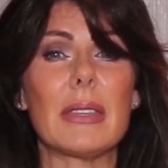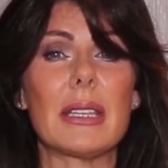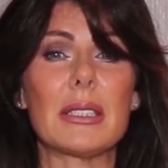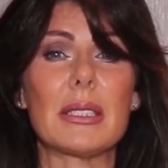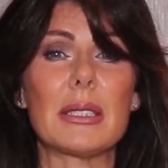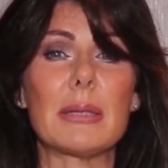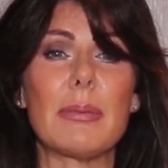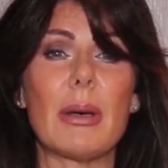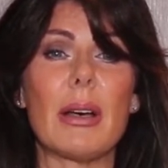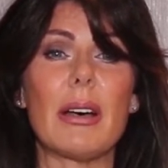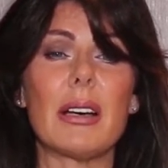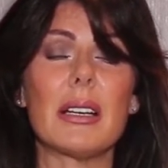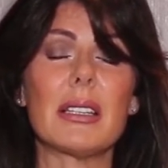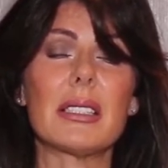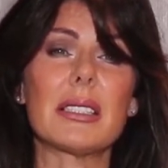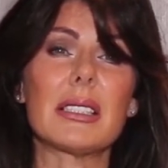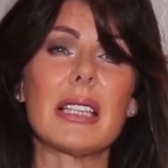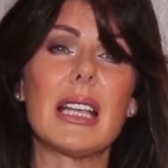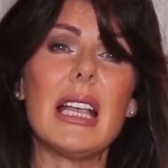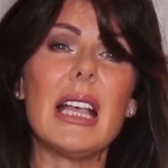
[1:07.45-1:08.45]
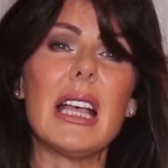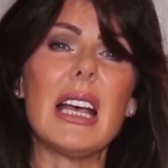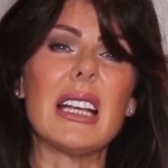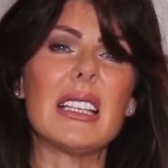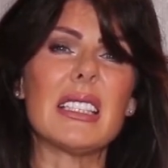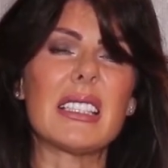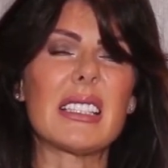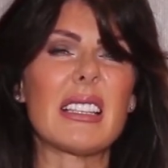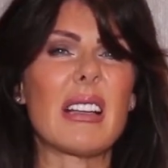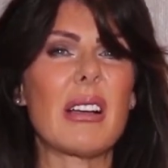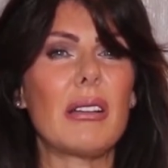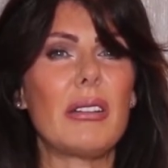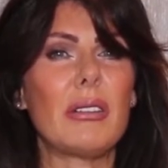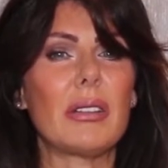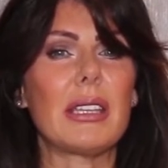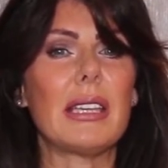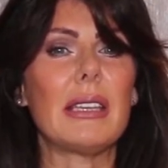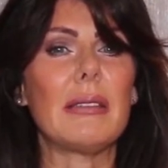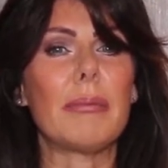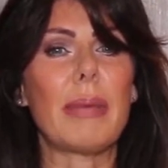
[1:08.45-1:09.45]
sparse and start
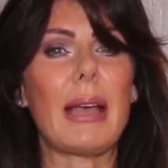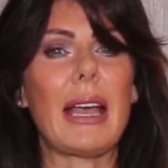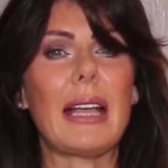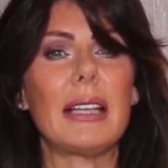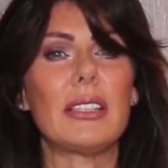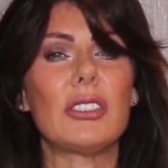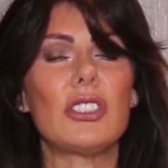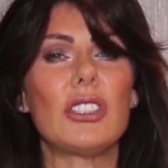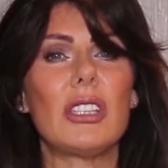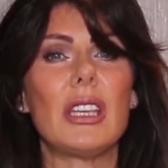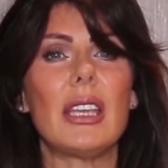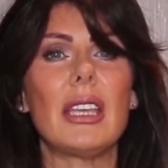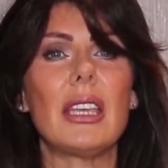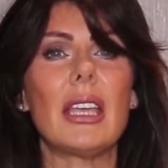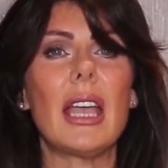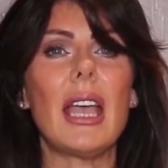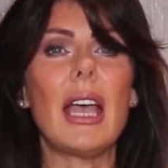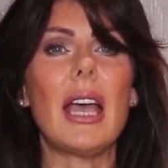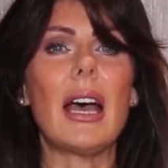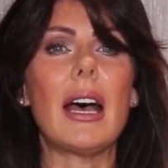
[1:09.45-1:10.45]
looking patchy.